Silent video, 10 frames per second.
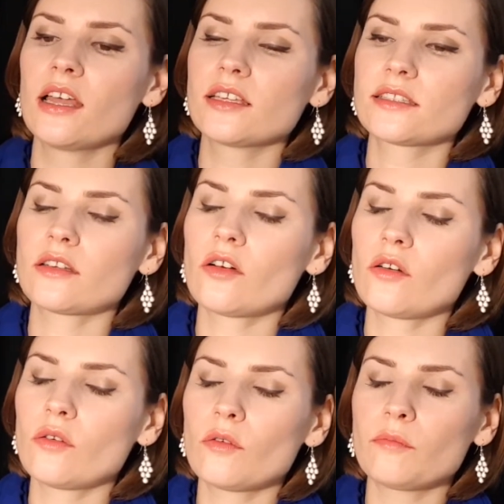
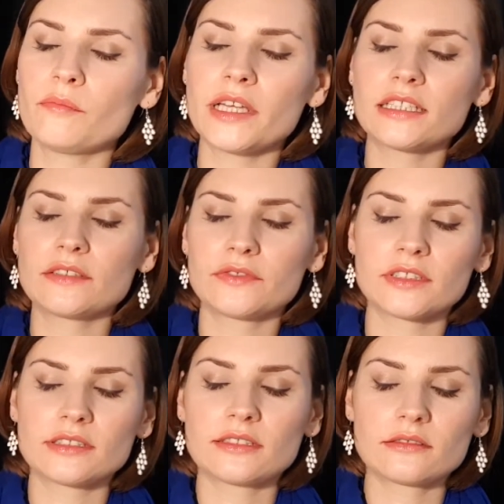so many
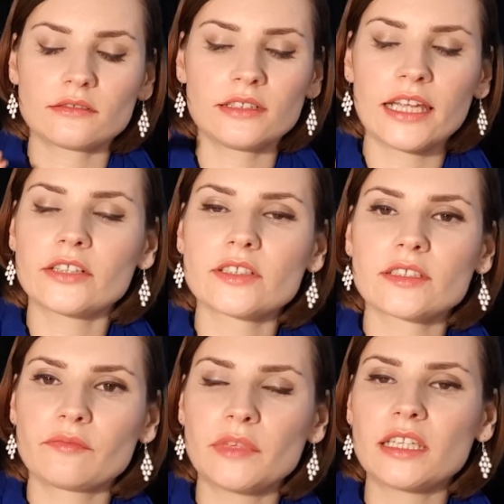different layers
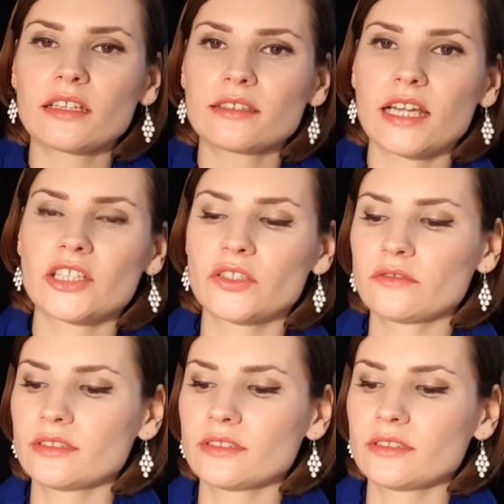of meaning attached to it,